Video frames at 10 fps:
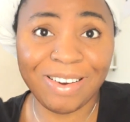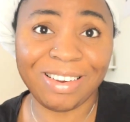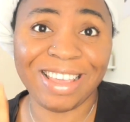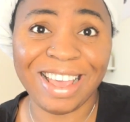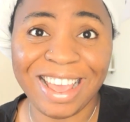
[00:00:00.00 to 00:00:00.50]

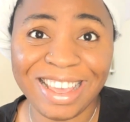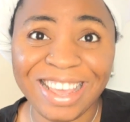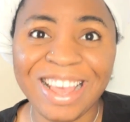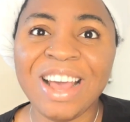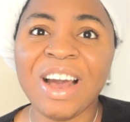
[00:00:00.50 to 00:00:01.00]

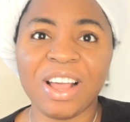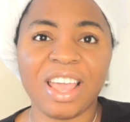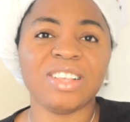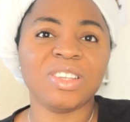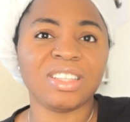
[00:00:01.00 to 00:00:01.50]
okay,
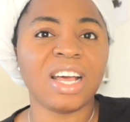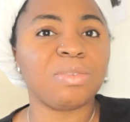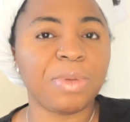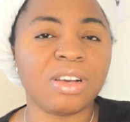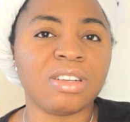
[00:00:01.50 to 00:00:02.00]
so
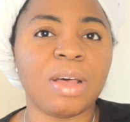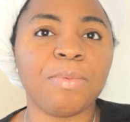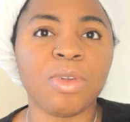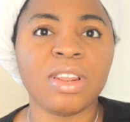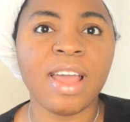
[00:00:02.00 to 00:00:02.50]
that's because
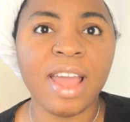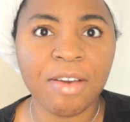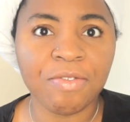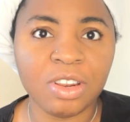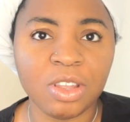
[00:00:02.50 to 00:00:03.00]
I'm doing a
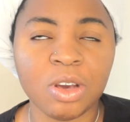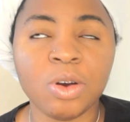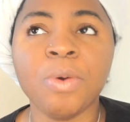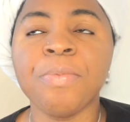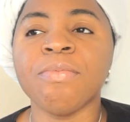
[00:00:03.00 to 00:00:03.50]
hair
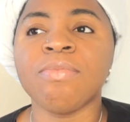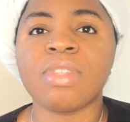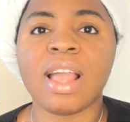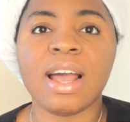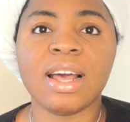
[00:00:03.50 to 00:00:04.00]
video
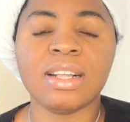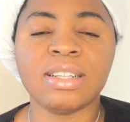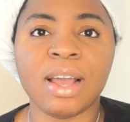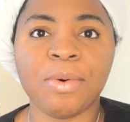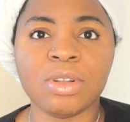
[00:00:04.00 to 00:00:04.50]

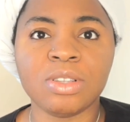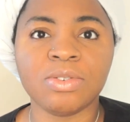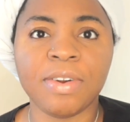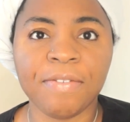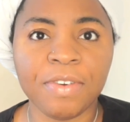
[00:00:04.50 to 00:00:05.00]
and I want
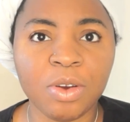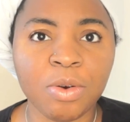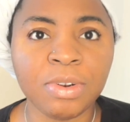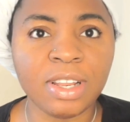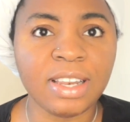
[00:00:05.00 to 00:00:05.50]
to
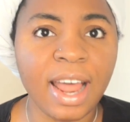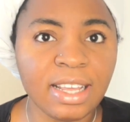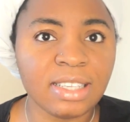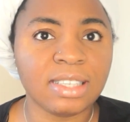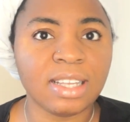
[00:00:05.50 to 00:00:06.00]
review the
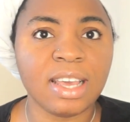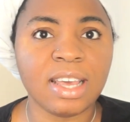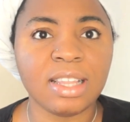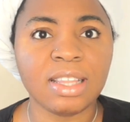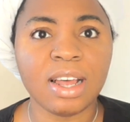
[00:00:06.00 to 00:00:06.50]

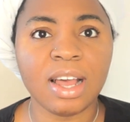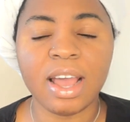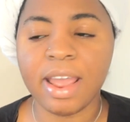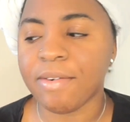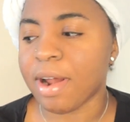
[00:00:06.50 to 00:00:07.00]
DYSON
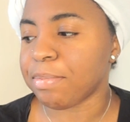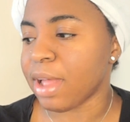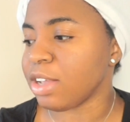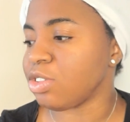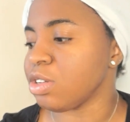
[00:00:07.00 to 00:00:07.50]
hair wrap
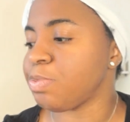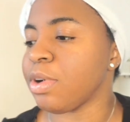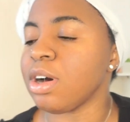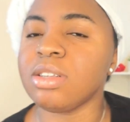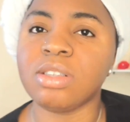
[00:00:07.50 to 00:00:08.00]
that I just
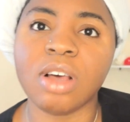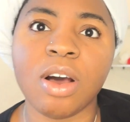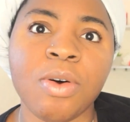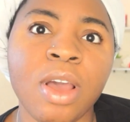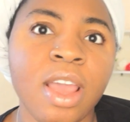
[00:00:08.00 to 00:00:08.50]
bought.
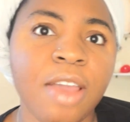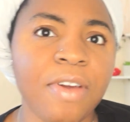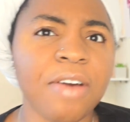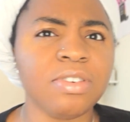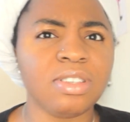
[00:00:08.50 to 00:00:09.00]
So if
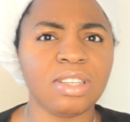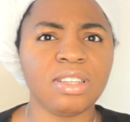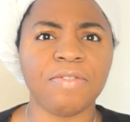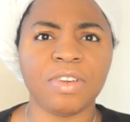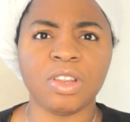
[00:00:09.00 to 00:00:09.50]
you haven't
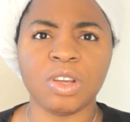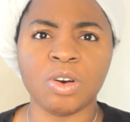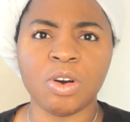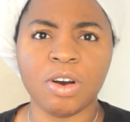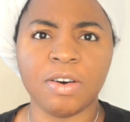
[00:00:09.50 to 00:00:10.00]
seen the
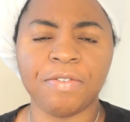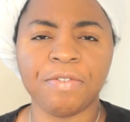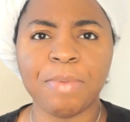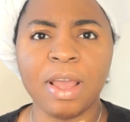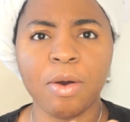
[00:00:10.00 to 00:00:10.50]
video
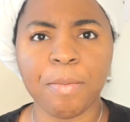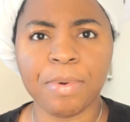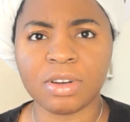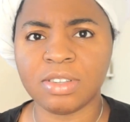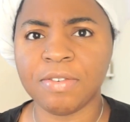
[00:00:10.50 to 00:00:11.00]
of my
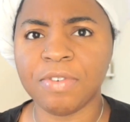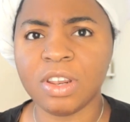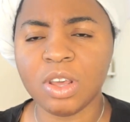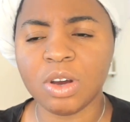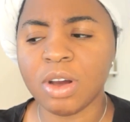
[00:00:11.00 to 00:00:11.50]
unboxing
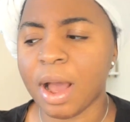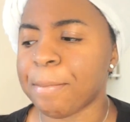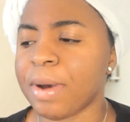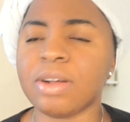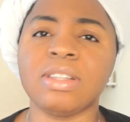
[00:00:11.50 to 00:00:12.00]
video
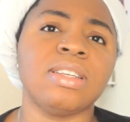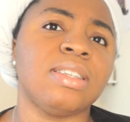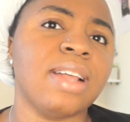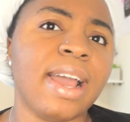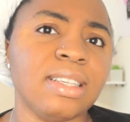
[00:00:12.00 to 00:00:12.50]
about
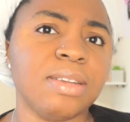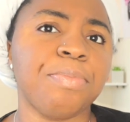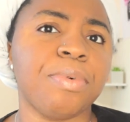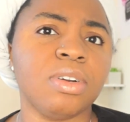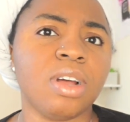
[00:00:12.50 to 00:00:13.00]
this
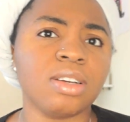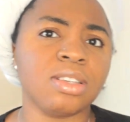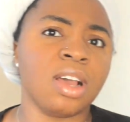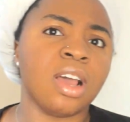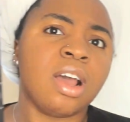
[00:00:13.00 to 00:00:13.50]
DYSON product,